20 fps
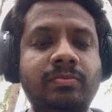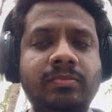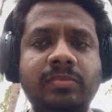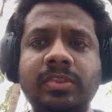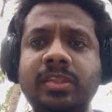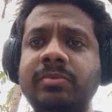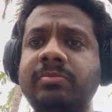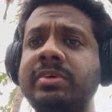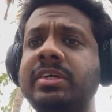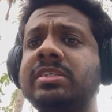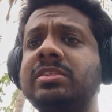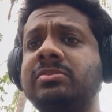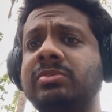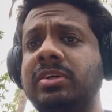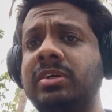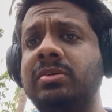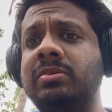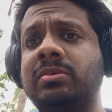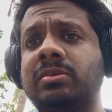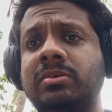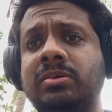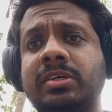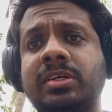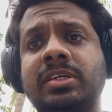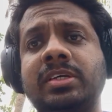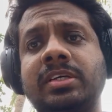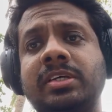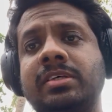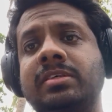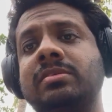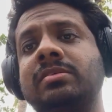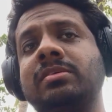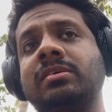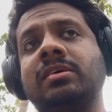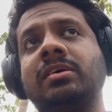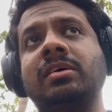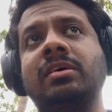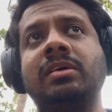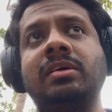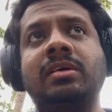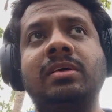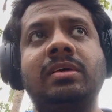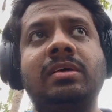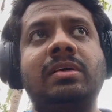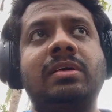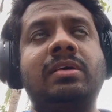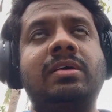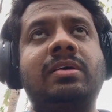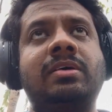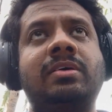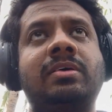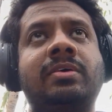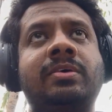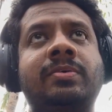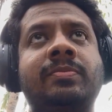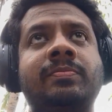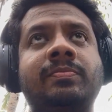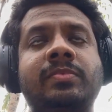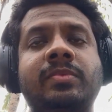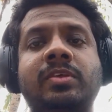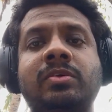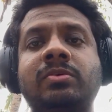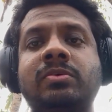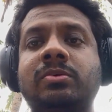The best way to do it is, you